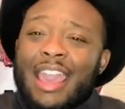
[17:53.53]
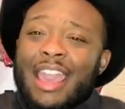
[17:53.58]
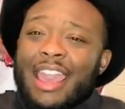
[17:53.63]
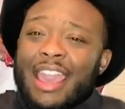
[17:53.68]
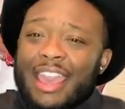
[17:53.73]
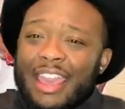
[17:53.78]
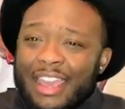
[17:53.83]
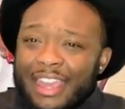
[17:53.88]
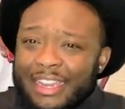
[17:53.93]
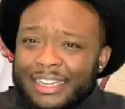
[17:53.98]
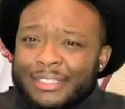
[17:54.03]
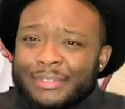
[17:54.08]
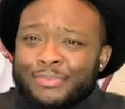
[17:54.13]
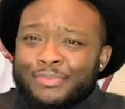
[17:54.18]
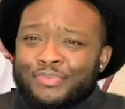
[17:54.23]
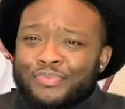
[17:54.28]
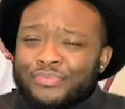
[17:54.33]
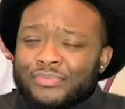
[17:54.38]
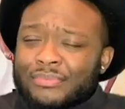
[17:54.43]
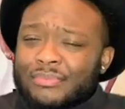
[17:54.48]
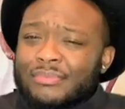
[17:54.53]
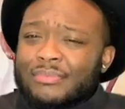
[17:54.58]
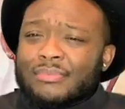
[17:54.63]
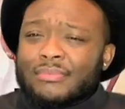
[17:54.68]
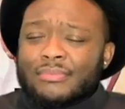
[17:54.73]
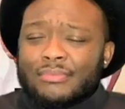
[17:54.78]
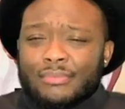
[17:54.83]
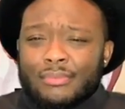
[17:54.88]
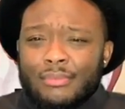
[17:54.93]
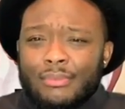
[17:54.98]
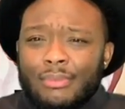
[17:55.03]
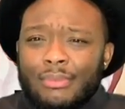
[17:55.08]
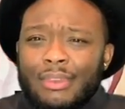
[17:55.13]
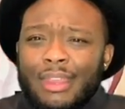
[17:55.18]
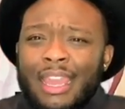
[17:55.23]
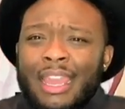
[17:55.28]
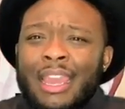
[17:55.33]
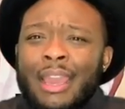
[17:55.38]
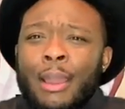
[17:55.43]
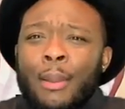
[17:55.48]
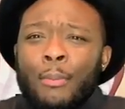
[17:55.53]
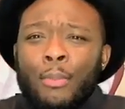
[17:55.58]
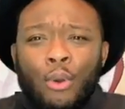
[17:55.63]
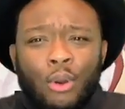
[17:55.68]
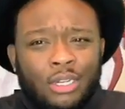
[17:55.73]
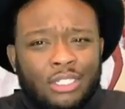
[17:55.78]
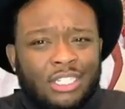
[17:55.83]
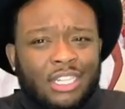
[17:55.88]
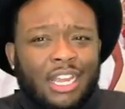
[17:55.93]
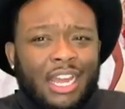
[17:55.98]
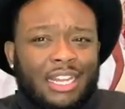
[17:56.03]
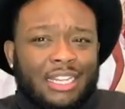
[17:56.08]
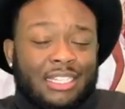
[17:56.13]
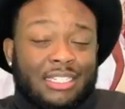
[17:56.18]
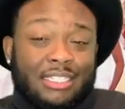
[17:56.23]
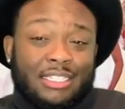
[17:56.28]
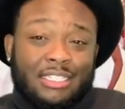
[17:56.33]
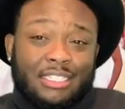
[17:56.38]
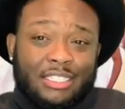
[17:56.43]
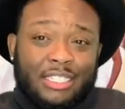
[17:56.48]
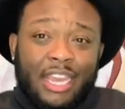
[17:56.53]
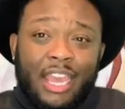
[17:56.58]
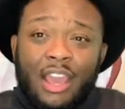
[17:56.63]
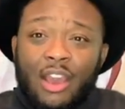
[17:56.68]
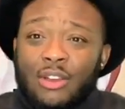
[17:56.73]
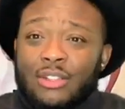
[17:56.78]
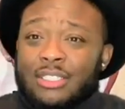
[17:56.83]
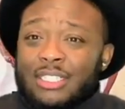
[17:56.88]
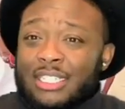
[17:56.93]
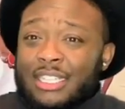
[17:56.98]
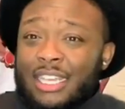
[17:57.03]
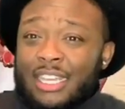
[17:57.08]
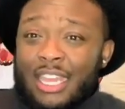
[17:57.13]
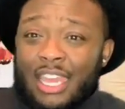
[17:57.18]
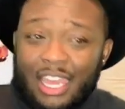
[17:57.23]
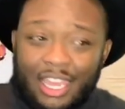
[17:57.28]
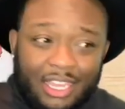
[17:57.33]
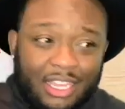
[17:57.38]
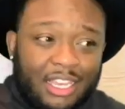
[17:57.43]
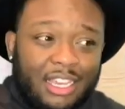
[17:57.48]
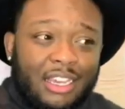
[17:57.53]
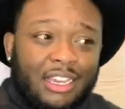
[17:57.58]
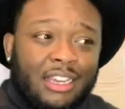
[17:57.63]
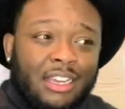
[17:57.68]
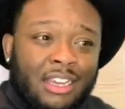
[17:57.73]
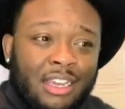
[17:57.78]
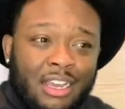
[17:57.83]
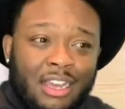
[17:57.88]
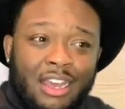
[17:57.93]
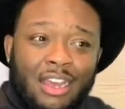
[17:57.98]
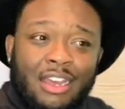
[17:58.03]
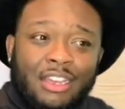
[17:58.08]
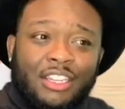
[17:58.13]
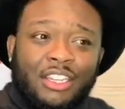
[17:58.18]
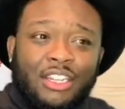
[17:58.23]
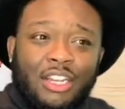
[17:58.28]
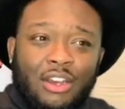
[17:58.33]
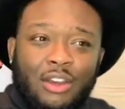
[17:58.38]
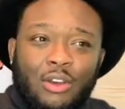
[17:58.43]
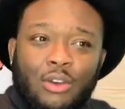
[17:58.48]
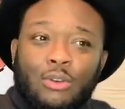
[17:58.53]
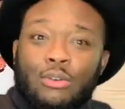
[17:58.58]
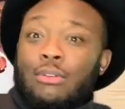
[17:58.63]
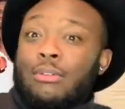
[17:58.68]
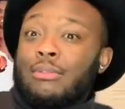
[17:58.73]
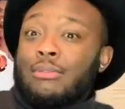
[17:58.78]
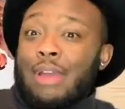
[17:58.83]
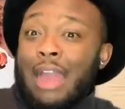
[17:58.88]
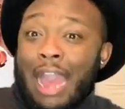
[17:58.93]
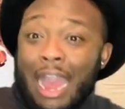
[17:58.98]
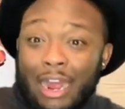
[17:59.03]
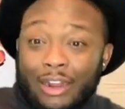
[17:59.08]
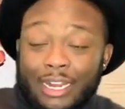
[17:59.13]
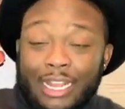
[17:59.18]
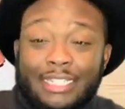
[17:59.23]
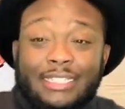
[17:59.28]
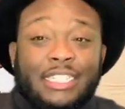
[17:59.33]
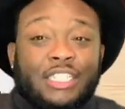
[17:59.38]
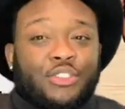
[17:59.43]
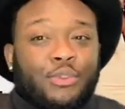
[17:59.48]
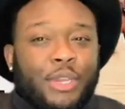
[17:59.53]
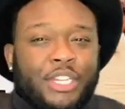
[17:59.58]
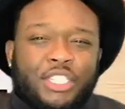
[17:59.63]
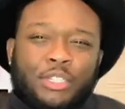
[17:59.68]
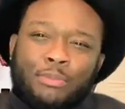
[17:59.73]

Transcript: And Portia kind of tells Kenya, how that situation